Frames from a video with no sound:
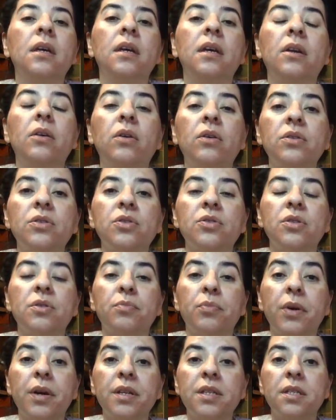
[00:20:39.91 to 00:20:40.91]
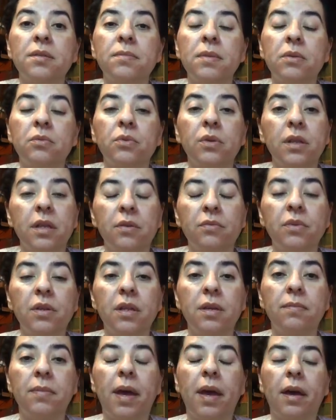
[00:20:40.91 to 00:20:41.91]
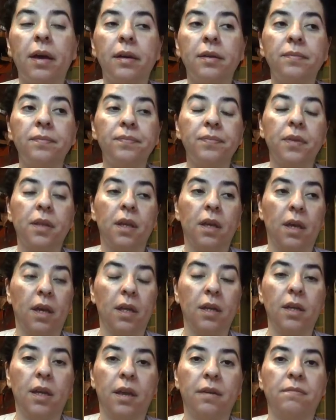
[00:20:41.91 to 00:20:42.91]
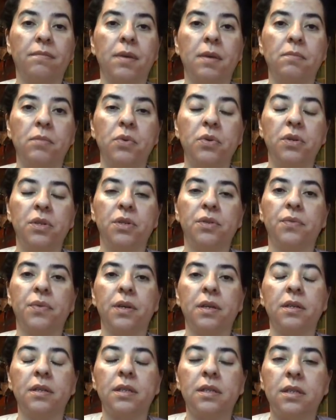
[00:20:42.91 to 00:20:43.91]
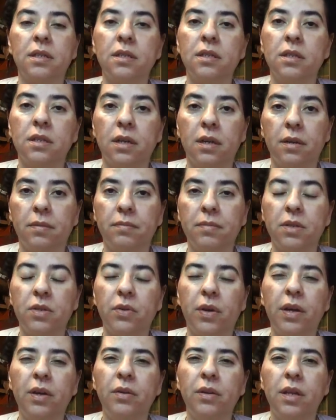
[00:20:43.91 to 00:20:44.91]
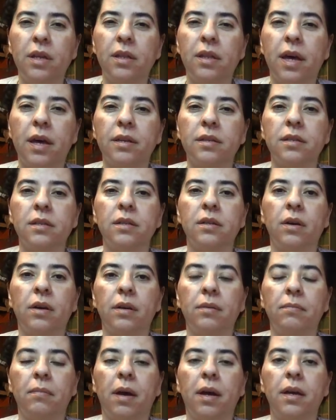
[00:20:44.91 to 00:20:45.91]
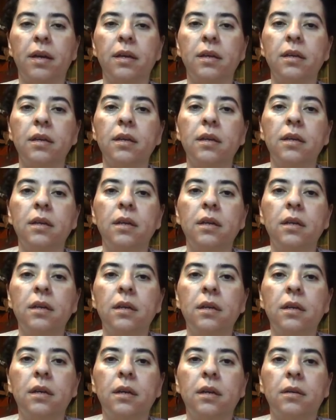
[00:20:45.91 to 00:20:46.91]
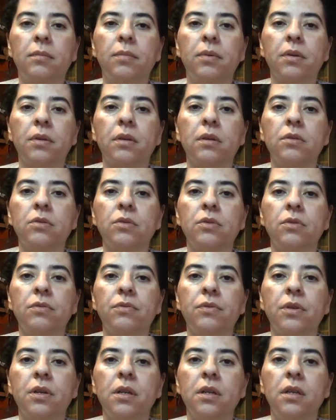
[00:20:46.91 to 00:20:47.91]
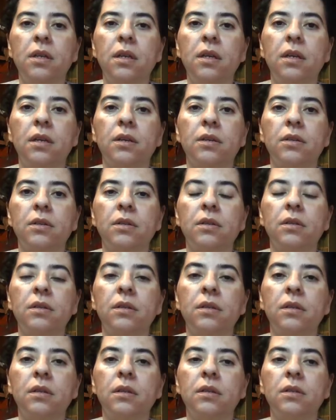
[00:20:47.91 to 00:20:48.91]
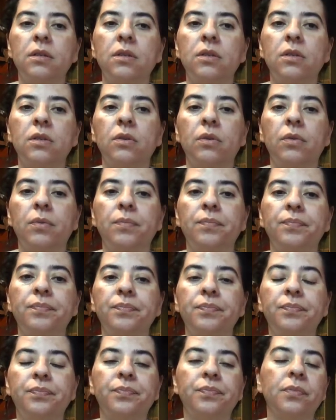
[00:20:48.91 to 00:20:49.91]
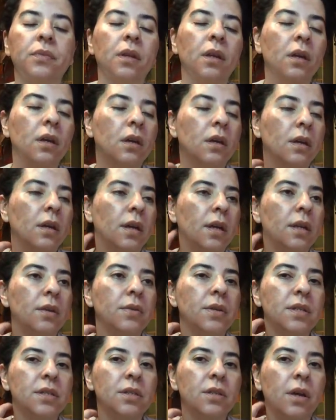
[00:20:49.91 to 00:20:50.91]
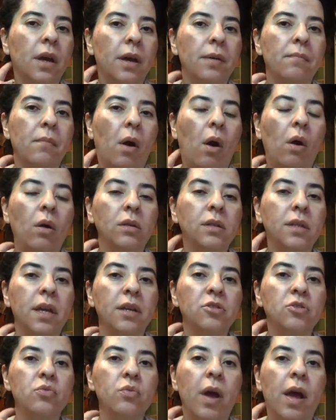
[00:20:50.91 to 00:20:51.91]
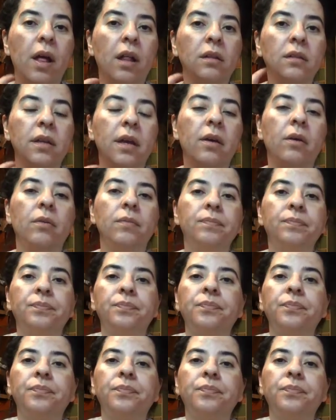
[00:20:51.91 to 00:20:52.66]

It also depressed me really, really bad and gave me mood swings. Um, so I only lasted on my uh, birth control for a year. So, anyways, I'm all natural now.